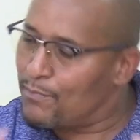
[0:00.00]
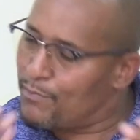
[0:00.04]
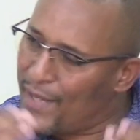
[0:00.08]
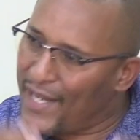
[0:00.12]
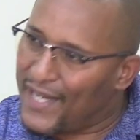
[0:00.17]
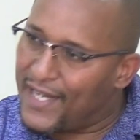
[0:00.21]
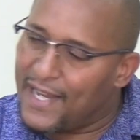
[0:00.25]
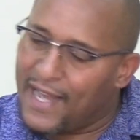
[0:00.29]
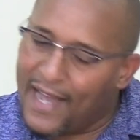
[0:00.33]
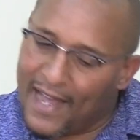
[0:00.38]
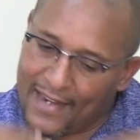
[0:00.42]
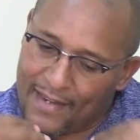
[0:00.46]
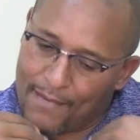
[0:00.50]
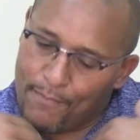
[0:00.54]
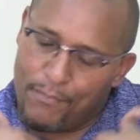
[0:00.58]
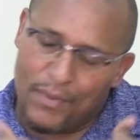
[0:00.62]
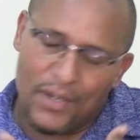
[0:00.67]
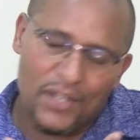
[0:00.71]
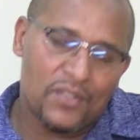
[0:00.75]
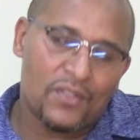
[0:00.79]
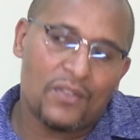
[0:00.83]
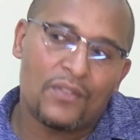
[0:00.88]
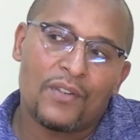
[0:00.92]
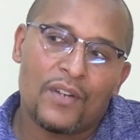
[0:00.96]
but at a
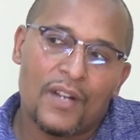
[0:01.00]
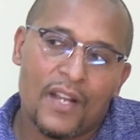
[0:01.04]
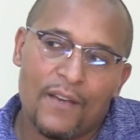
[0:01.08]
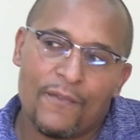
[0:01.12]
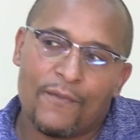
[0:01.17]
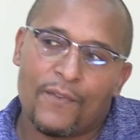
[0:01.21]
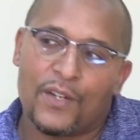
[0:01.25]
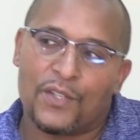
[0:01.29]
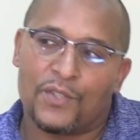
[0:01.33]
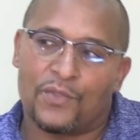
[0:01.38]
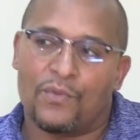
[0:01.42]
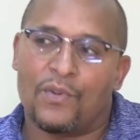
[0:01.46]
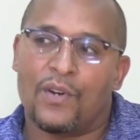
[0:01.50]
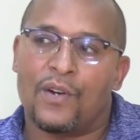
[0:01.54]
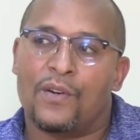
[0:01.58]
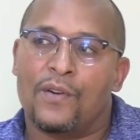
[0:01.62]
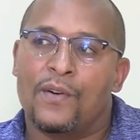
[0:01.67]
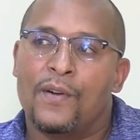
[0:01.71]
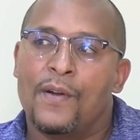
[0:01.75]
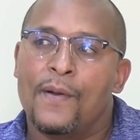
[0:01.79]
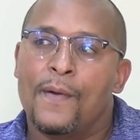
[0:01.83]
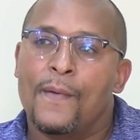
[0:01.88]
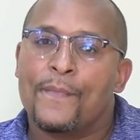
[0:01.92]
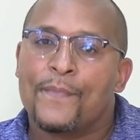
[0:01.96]
personal level as well.
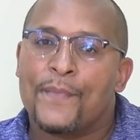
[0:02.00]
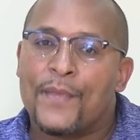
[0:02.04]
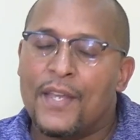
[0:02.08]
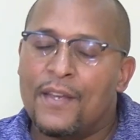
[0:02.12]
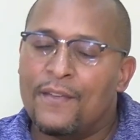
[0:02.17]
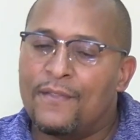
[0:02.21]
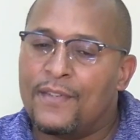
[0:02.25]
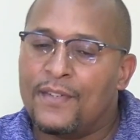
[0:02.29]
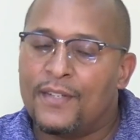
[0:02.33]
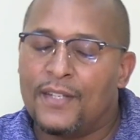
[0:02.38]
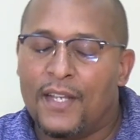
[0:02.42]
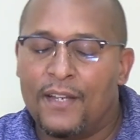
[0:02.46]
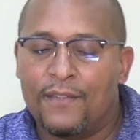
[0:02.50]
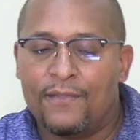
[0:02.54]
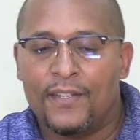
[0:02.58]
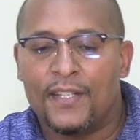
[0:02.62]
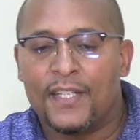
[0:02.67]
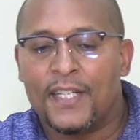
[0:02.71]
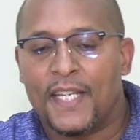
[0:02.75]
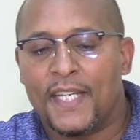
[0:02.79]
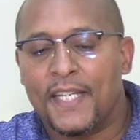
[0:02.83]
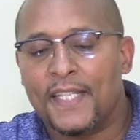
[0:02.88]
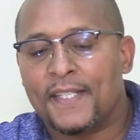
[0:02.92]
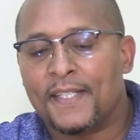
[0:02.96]

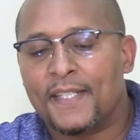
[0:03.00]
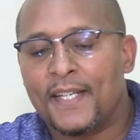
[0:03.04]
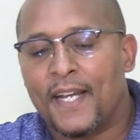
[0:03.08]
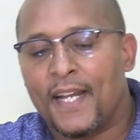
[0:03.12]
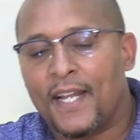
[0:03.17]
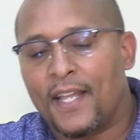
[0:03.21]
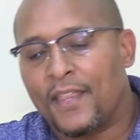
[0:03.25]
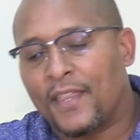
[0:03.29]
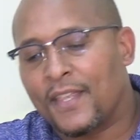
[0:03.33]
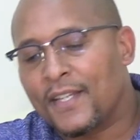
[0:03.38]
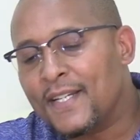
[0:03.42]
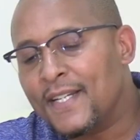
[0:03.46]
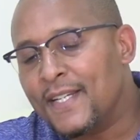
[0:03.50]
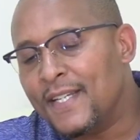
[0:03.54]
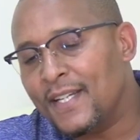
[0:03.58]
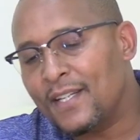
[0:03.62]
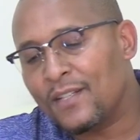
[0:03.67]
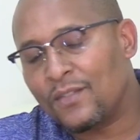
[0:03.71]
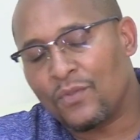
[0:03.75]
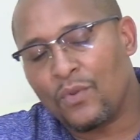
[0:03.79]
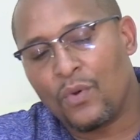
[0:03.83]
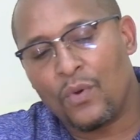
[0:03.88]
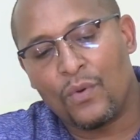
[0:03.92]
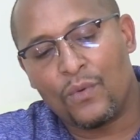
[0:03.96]
Even kids that are 3
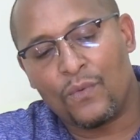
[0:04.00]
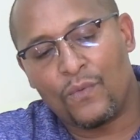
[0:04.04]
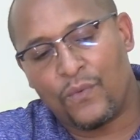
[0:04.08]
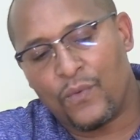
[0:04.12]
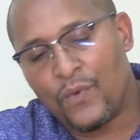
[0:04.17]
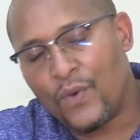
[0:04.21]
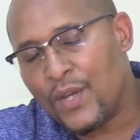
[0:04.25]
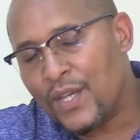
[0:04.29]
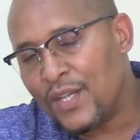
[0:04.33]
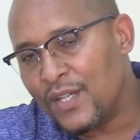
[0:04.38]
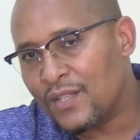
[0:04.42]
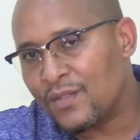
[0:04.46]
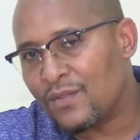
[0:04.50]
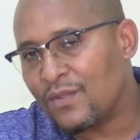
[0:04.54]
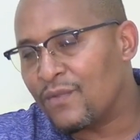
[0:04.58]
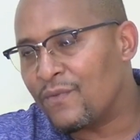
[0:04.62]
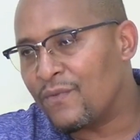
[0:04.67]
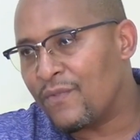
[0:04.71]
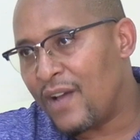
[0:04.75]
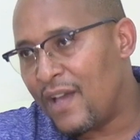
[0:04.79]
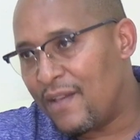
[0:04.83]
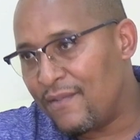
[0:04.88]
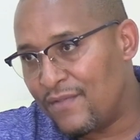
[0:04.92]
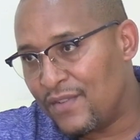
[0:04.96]
years old, 4 years old,
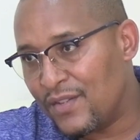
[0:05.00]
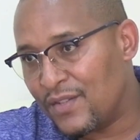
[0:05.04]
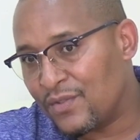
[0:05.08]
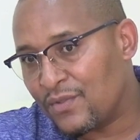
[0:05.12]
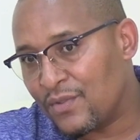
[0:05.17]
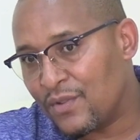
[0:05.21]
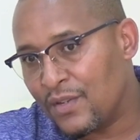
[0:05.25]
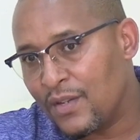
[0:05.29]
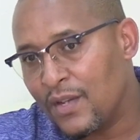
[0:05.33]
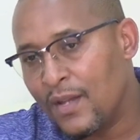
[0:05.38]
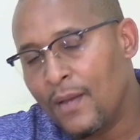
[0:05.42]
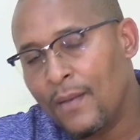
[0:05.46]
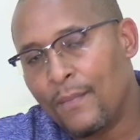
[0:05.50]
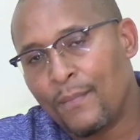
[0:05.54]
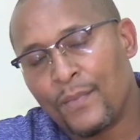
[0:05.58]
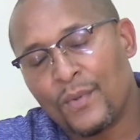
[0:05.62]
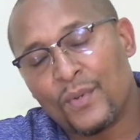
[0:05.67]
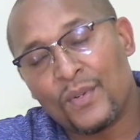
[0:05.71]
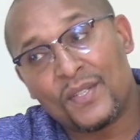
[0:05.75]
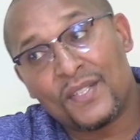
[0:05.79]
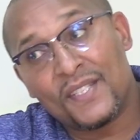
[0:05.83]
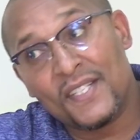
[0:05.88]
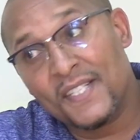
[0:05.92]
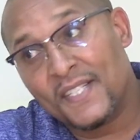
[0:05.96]
5 years old,
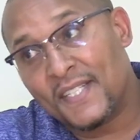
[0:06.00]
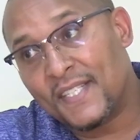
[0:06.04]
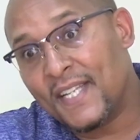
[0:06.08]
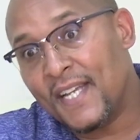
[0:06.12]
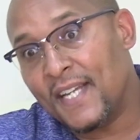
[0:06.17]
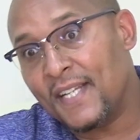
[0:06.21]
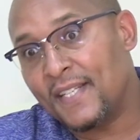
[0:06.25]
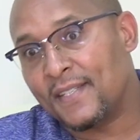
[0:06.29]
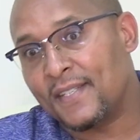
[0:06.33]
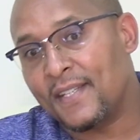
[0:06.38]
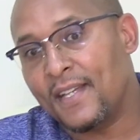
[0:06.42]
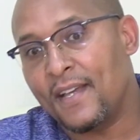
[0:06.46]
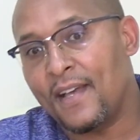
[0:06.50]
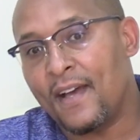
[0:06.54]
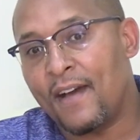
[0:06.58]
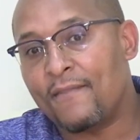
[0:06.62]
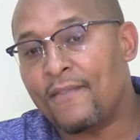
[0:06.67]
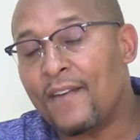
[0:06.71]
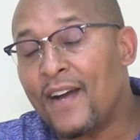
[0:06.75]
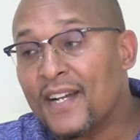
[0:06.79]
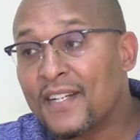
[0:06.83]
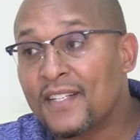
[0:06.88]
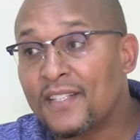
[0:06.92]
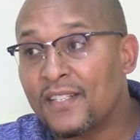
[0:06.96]
because these days they have
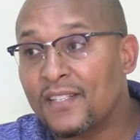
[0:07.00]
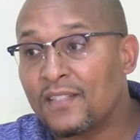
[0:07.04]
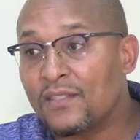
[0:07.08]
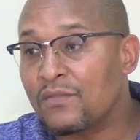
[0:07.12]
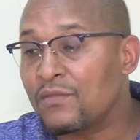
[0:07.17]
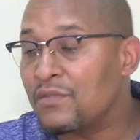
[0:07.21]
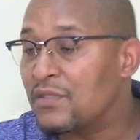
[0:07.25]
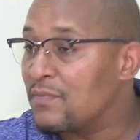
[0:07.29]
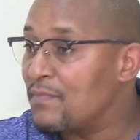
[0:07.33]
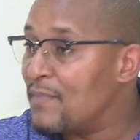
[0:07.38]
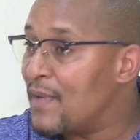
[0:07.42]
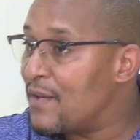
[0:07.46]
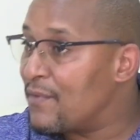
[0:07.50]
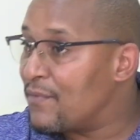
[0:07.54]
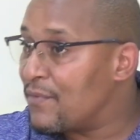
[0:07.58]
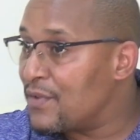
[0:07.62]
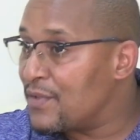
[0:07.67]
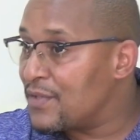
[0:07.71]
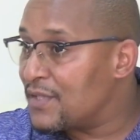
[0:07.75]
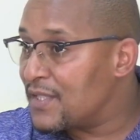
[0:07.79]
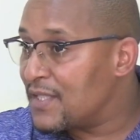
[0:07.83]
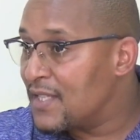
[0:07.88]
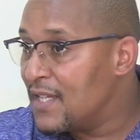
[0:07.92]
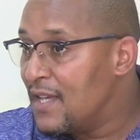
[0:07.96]
access to
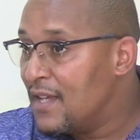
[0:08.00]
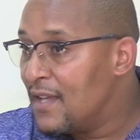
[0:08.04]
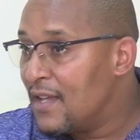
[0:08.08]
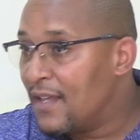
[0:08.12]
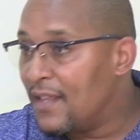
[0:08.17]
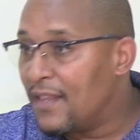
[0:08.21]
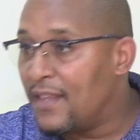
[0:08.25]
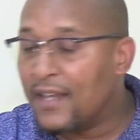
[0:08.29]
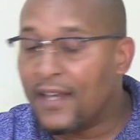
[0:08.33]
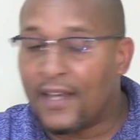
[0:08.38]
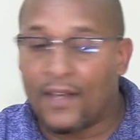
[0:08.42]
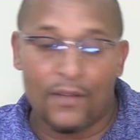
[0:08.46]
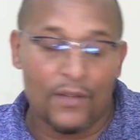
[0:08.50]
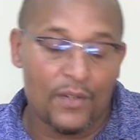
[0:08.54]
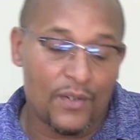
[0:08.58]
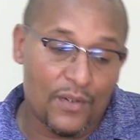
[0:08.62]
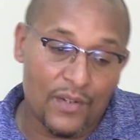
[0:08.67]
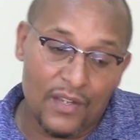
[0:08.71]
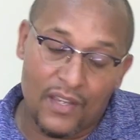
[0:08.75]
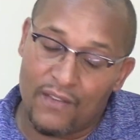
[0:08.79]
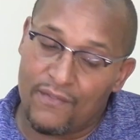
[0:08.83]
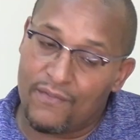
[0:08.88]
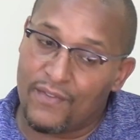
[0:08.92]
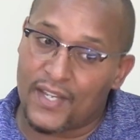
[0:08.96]
smartphones. You
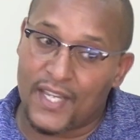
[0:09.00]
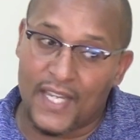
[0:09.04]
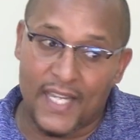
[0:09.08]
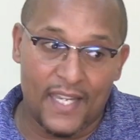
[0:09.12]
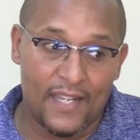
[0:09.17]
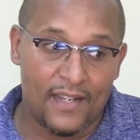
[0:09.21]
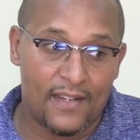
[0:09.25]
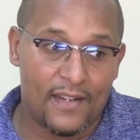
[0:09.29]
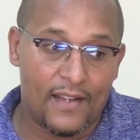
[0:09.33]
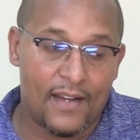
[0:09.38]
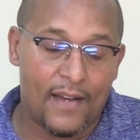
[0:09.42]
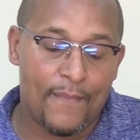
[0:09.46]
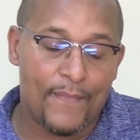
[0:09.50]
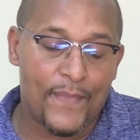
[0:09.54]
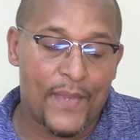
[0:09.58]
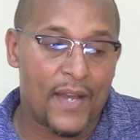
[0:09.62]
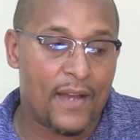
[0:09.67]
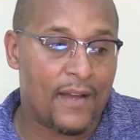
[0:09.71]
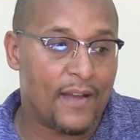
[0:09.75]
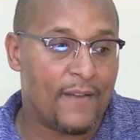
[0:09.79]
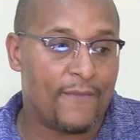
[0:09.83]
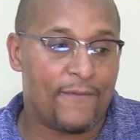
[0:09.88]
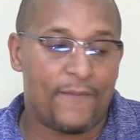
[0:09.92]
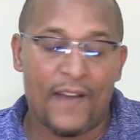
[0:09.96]
give a kid,
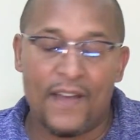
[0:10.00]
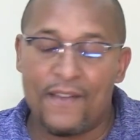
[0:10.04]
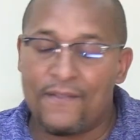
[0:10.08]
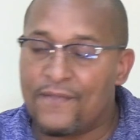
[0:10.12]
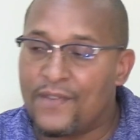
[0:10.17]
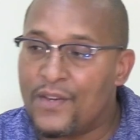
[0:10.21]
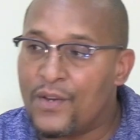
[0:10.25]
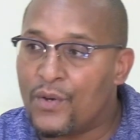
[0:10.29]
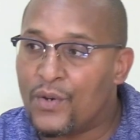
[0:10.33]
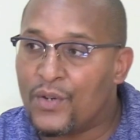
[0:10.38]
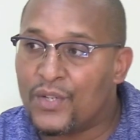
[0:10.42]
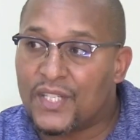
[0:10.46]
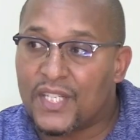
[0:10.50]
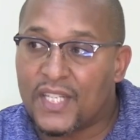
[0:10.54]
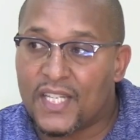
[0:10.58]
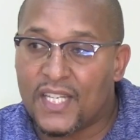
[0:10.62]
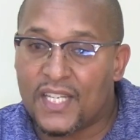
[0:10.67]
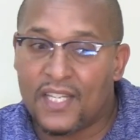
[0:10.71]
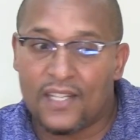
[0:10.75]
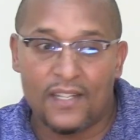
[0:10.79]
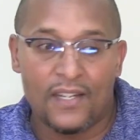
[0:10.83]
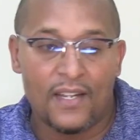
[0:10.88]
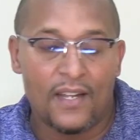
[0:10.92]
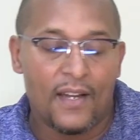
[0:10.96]
a 5-year-old
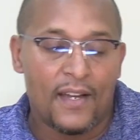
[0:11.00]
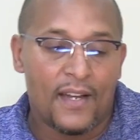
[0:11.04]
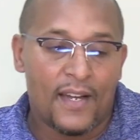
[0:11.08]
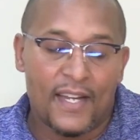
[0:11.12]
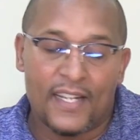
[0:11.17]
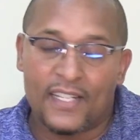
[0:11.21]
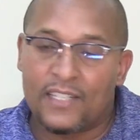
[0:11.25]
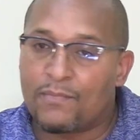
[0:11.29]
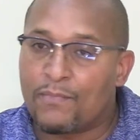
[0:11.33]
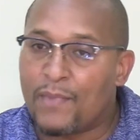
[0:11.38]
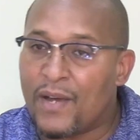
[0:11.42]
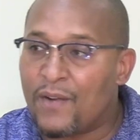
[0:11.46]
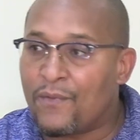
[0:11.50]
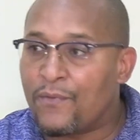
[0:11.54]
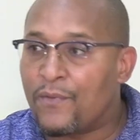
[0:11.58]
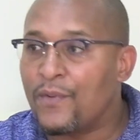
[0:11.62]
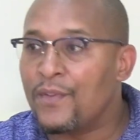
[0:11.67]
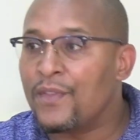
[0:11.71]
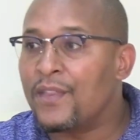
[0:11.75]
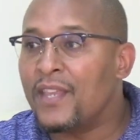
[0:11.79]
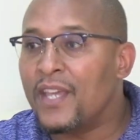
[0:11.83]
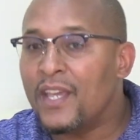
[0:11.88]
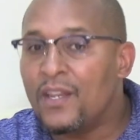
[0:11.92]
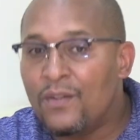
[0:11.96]
kid, a
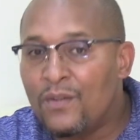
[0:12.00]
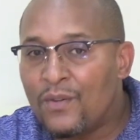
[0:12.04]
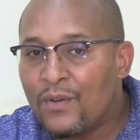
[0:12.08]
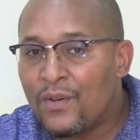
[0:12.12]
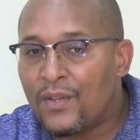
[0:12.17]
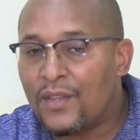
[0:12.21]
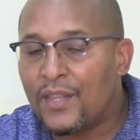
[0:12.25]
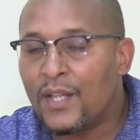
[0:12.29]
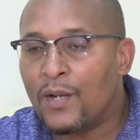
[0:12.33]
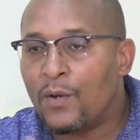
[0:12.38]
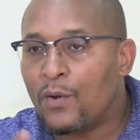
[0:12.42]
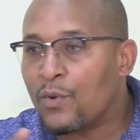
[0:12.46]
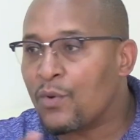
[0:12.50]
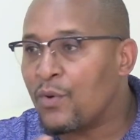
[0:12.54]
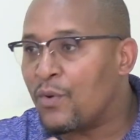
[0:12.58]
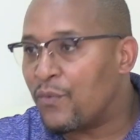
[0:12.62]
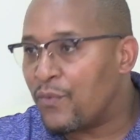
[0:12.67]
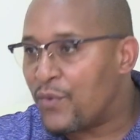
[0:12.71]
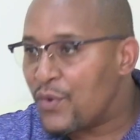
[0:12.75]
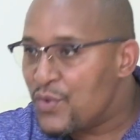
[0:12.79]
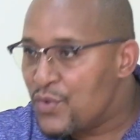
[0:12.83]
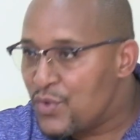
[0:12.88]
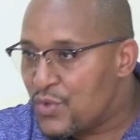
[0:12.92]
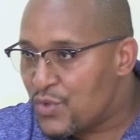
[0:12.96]
smartphone, they know the logo
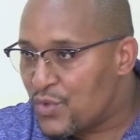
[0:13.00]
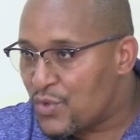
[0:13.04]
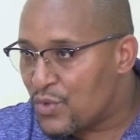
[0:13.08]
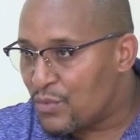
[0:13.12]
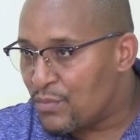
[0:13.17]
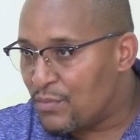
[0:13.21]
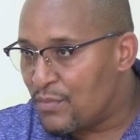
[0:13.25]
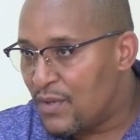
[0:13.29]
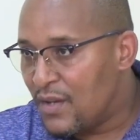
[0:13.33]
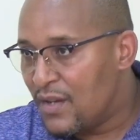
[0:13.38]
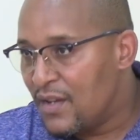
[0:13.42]
for YouTube.